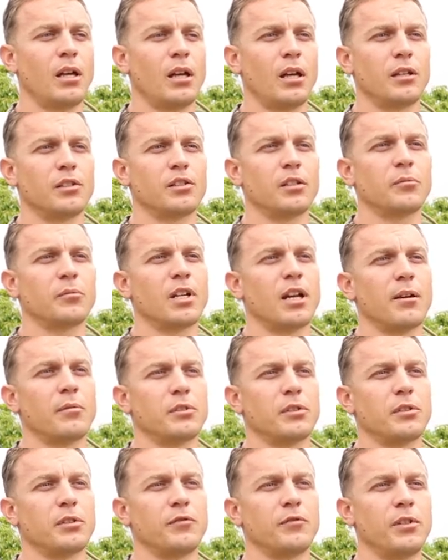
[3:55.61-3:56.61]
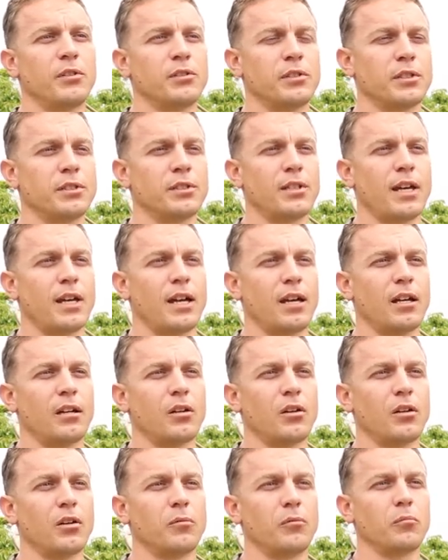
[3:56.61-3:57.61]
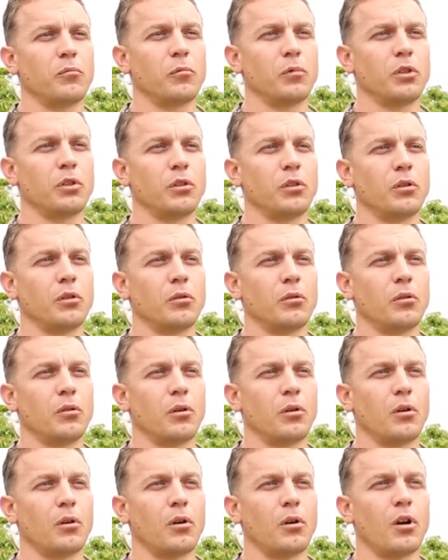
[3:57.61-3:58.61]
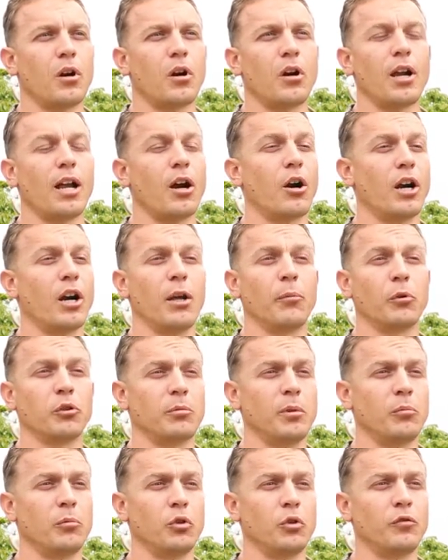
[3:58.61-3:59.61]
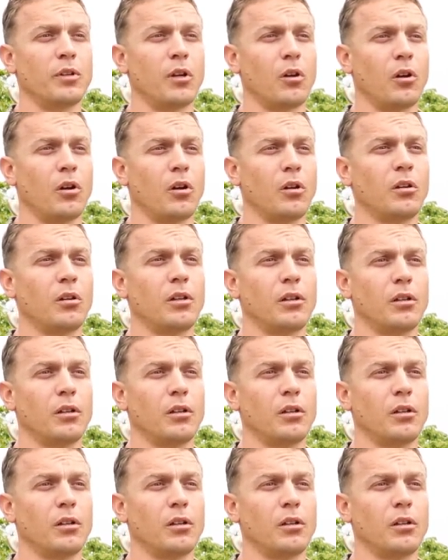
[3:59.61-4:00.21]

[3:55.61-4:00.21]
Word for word: Uh, sometimes there's fuses that are, aren't able to be moved at all